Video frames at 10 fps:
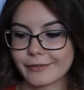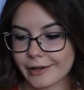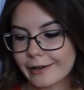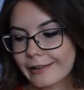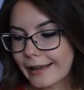
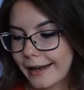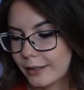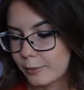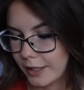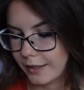very
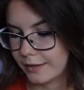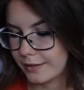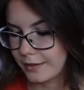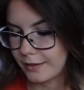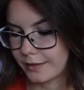glad
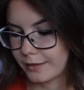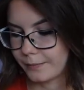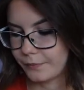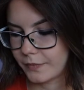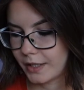because
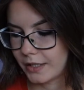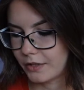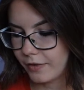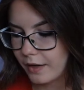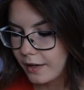it's
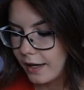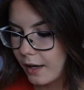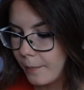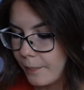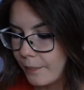very